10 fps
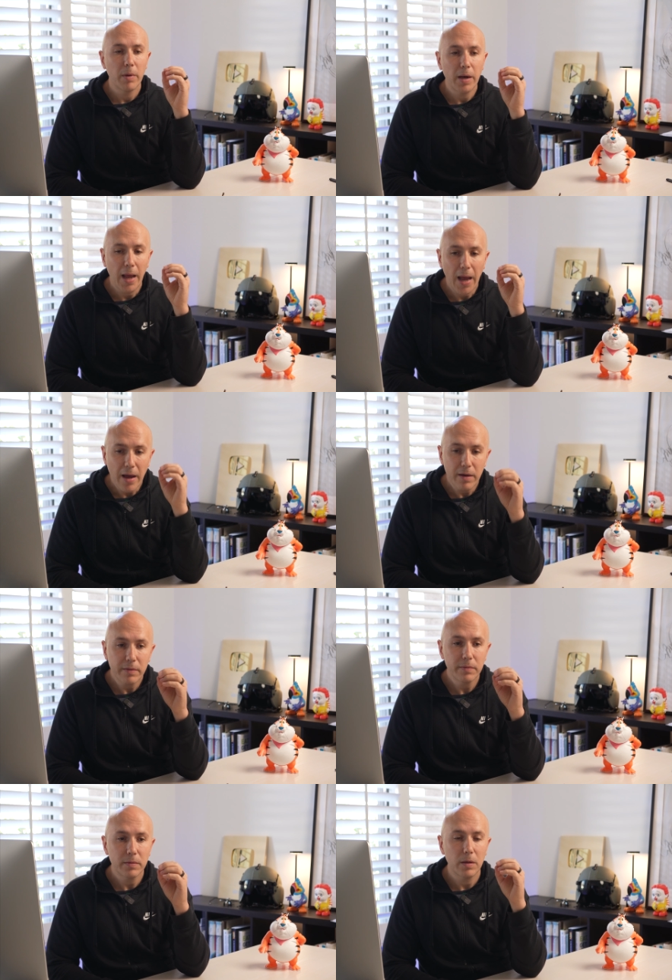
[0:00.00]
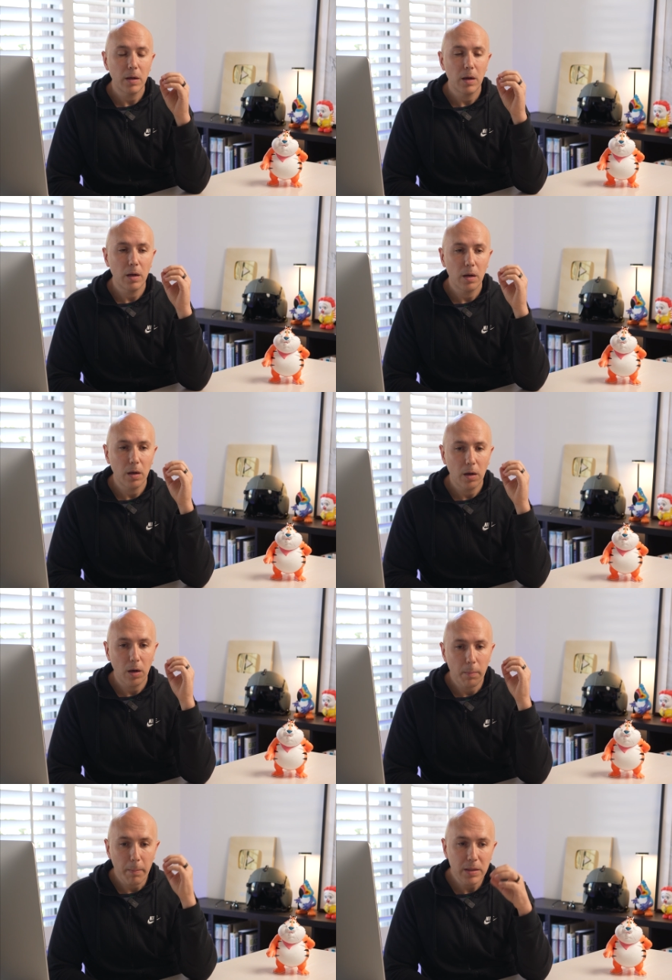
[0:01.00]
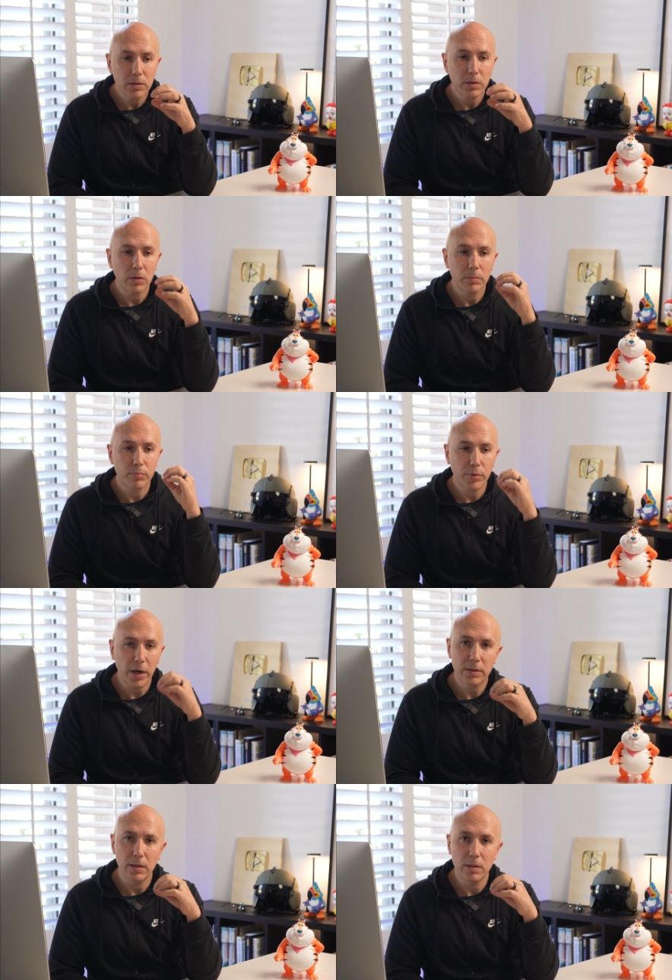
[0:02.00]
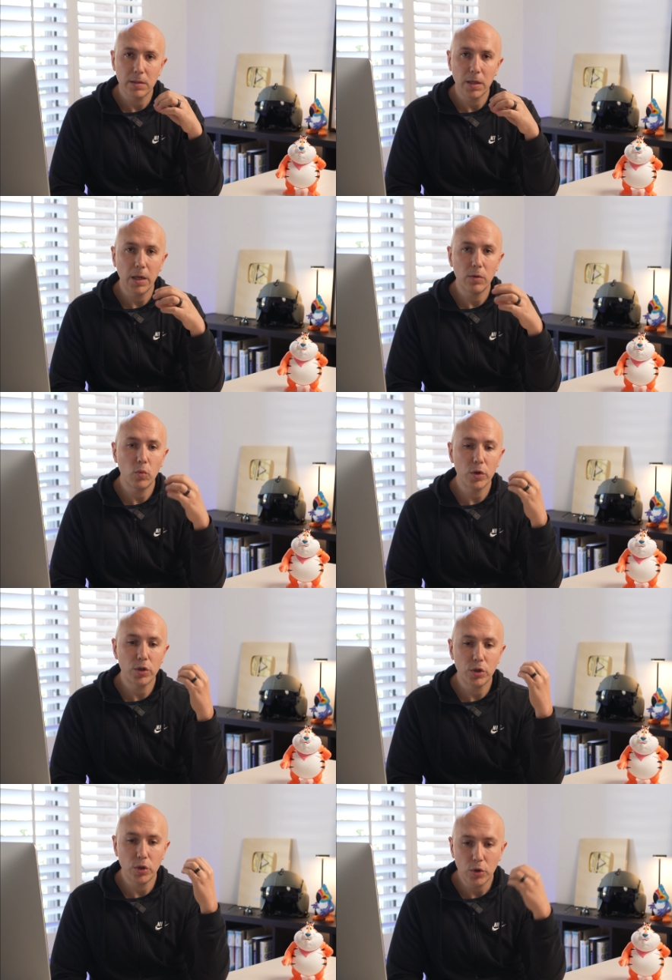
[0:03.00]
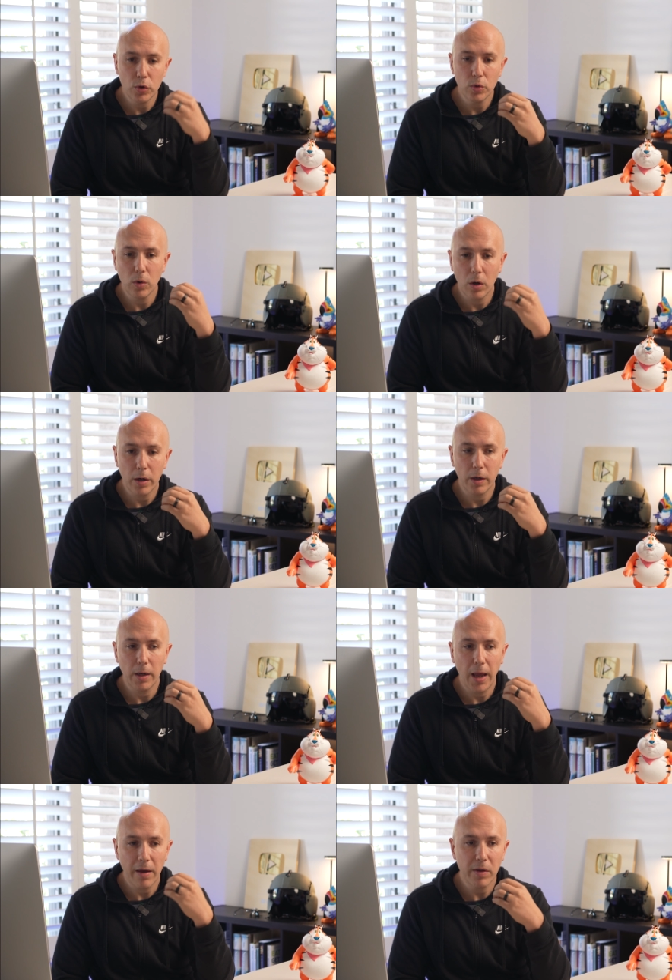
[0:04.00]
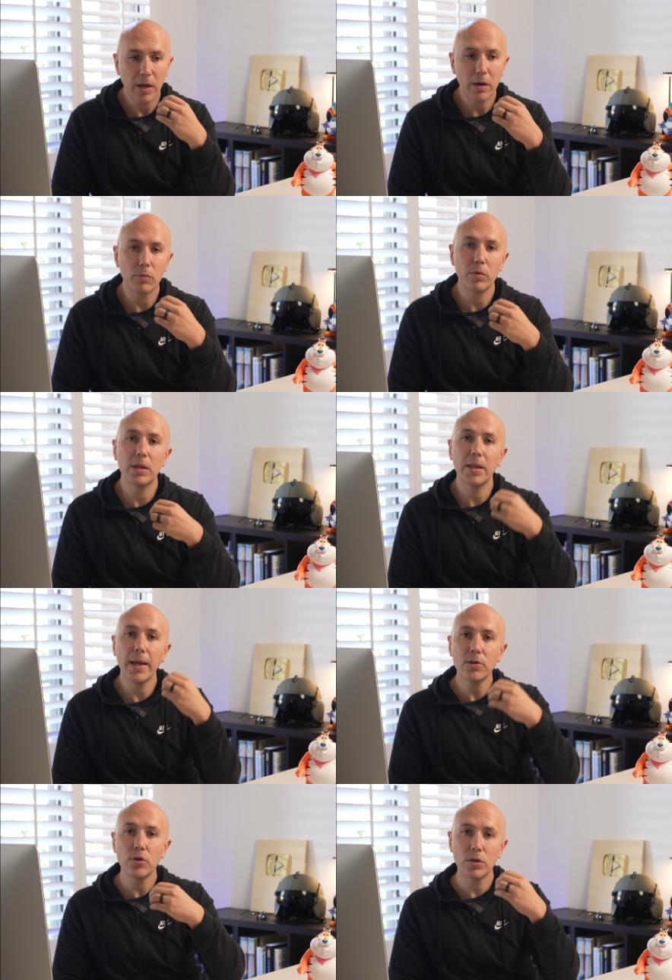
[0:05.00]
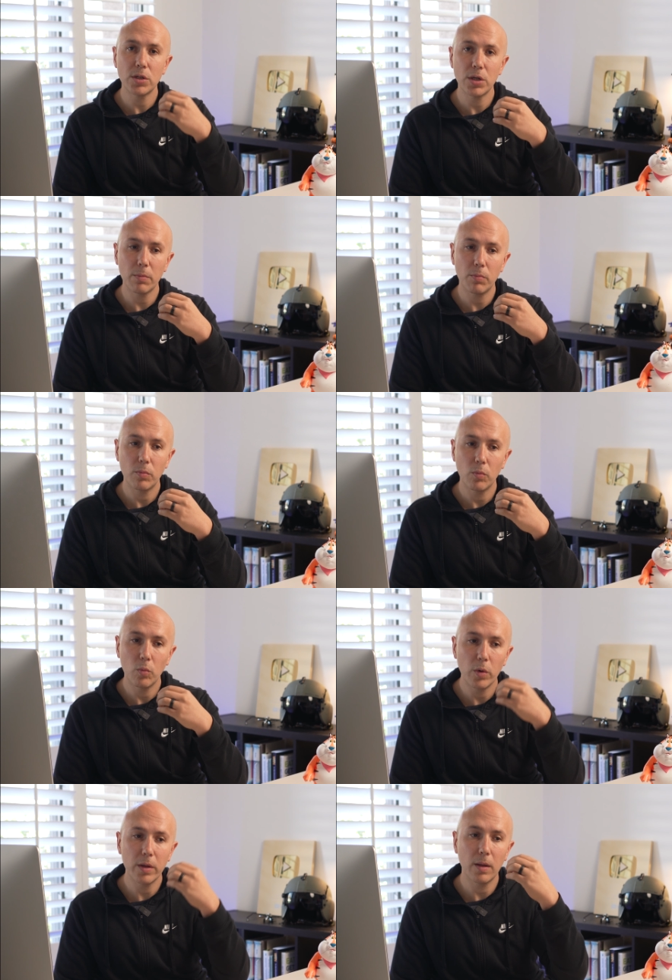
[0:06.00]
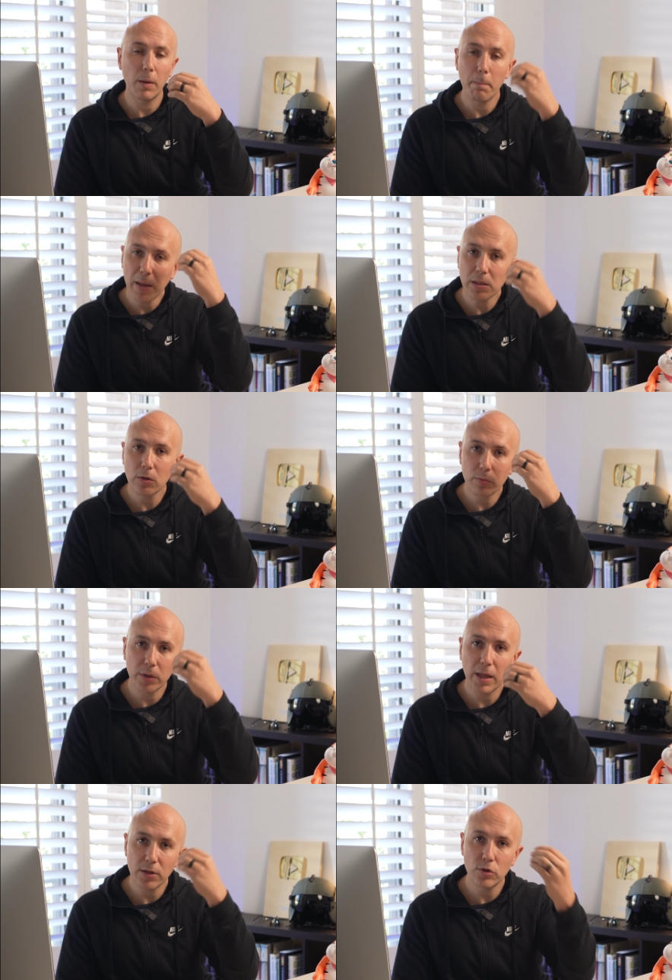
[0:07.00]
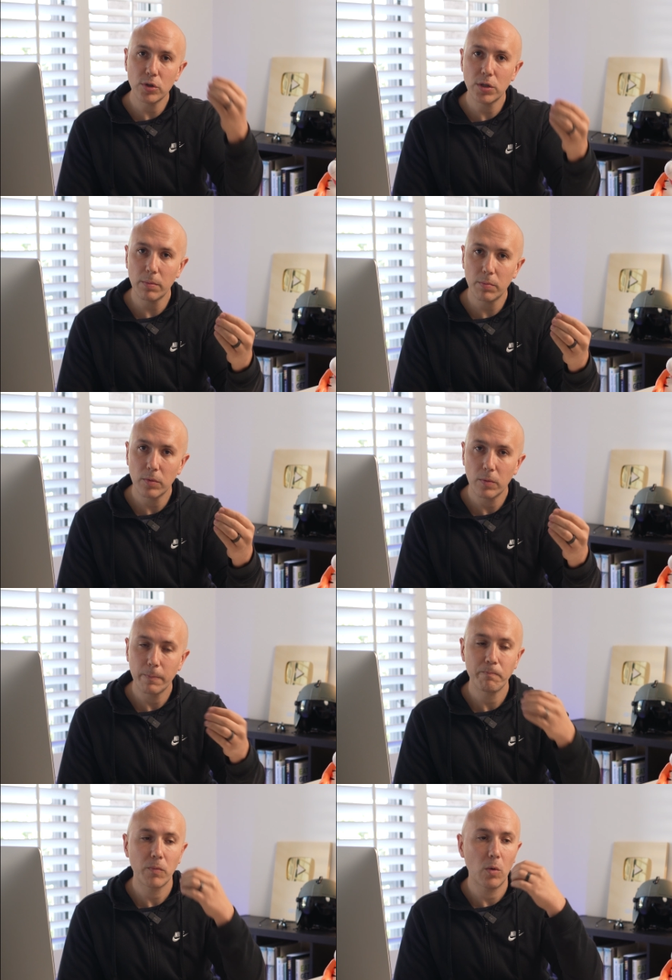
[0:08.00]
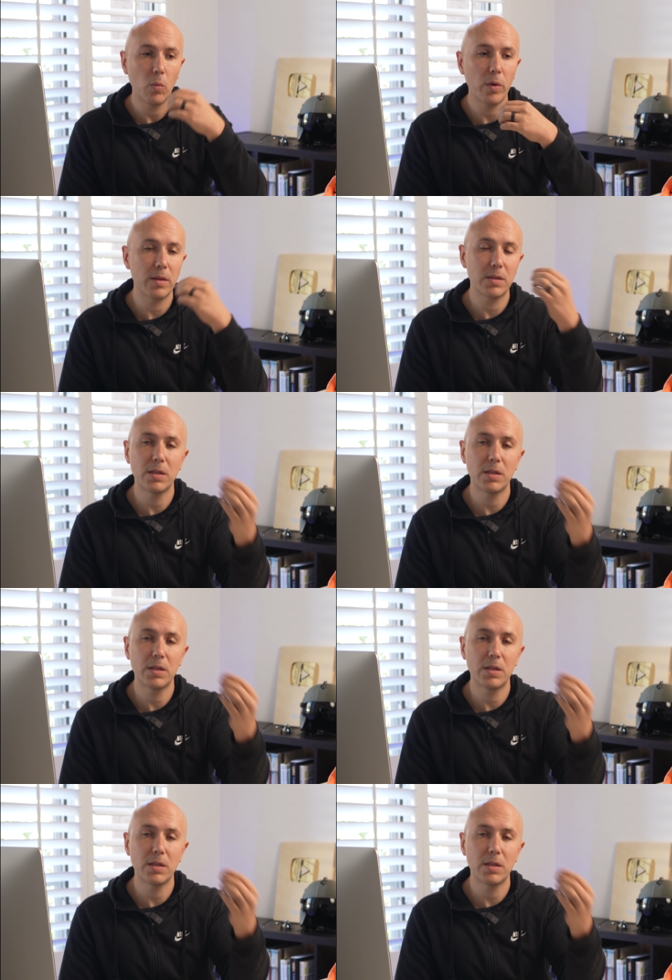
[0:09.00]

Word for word: but have a mental practice in which you are having a relationship with a mental relationship with